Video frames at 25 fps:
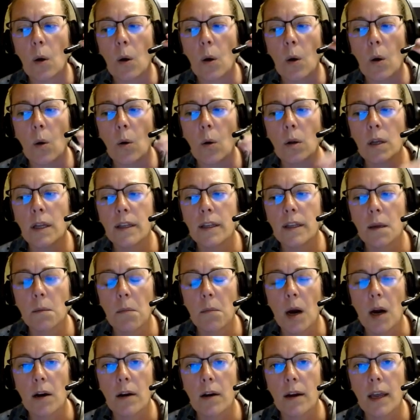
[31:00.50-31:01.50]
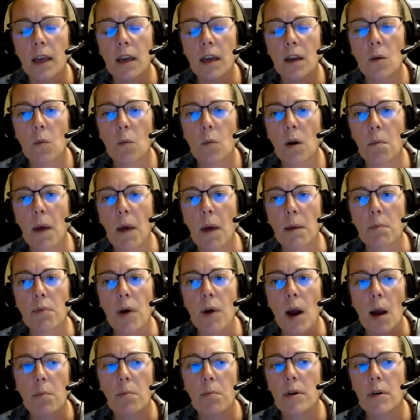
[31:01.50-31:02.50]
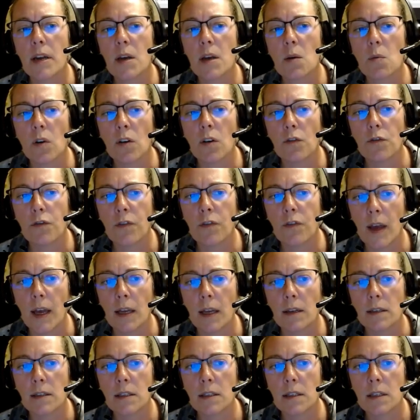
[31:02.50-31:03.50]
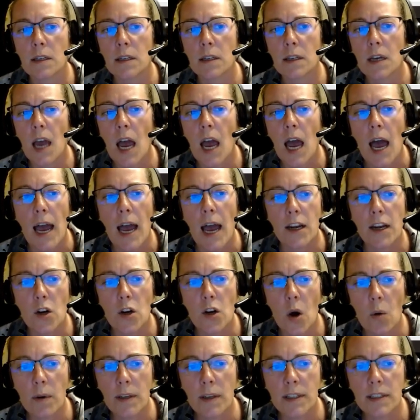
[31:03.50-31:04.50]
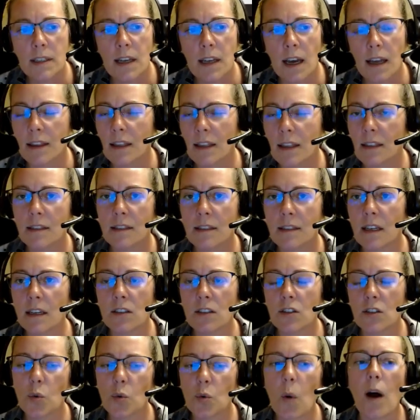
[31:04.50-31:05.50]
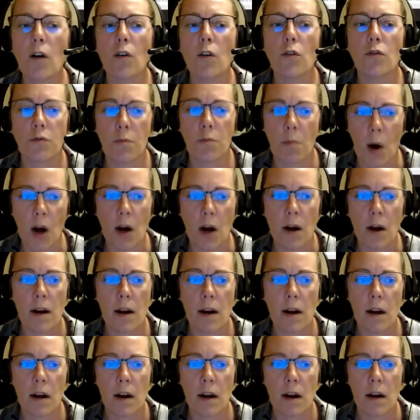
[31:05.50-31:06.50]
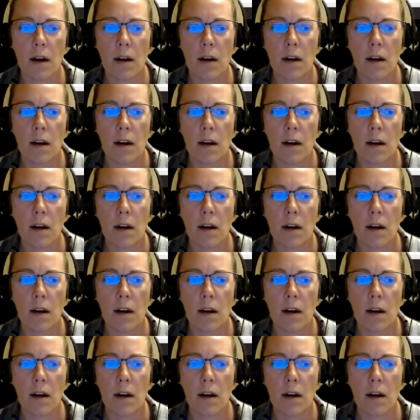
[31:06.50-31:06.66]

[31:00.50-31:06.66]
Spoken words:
be a hole in the market where my property will fit. I know it's not this 612 mark.